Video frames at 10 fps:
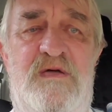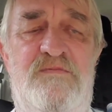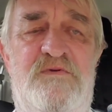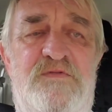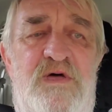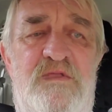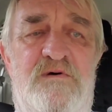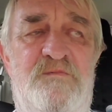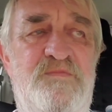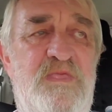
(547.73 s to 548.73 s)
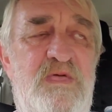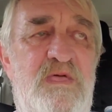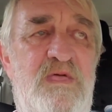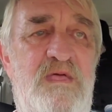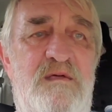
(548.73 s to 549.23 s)
That was the title.
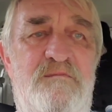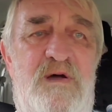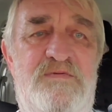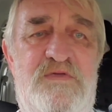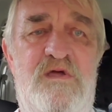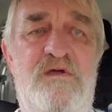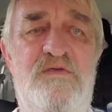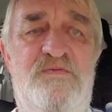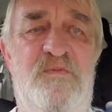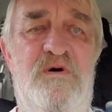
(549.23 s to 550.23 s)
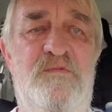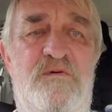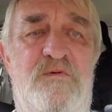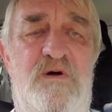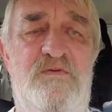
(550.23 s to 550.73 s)
My scariest
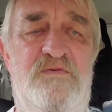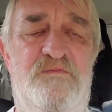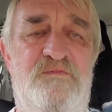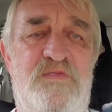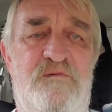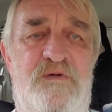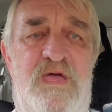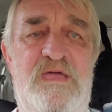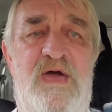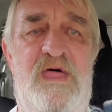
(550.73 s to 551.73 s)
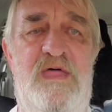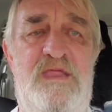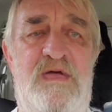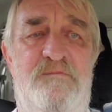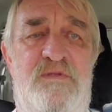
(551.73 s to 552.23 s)
moment was when I got on
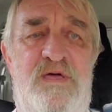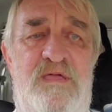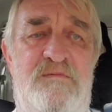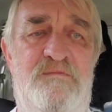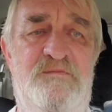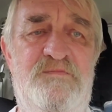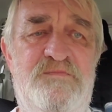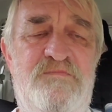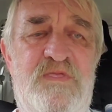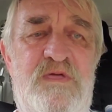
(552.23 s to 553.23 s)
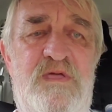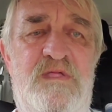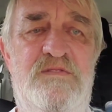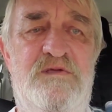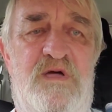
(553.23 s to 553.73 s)
that plane
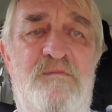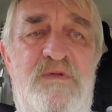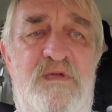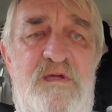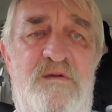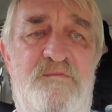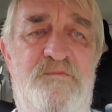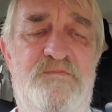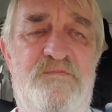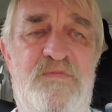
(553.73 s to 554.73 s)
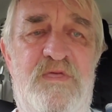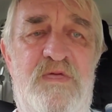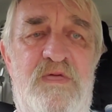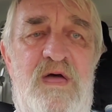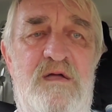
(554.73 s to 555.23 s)
to come here.
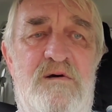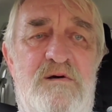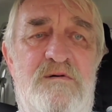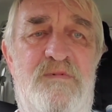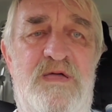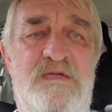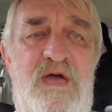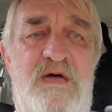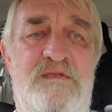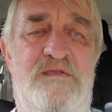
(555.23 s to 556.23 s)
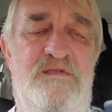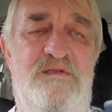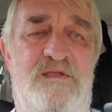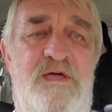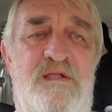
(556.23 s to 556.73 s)
I go, oh my God,
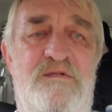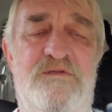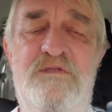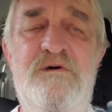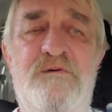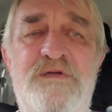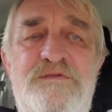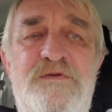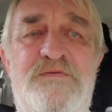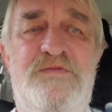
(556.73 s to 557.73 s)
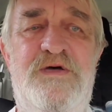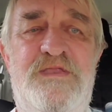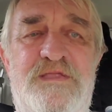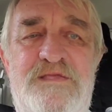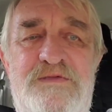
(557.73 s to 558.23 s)
Alan, you know what you just
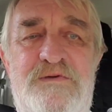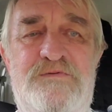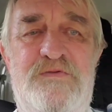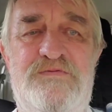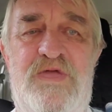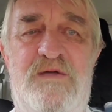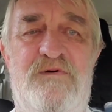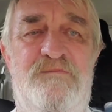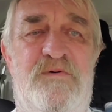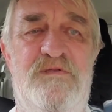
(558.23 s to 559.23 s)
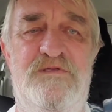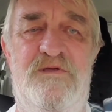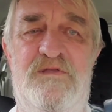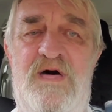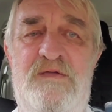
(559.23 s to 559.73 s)
did? You just gave up
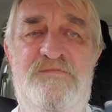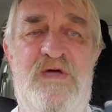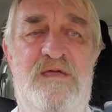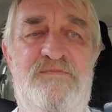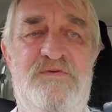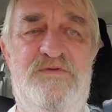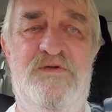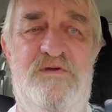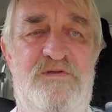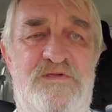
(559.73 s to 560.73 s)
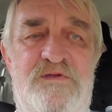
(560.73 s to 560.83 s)
your lifetime security.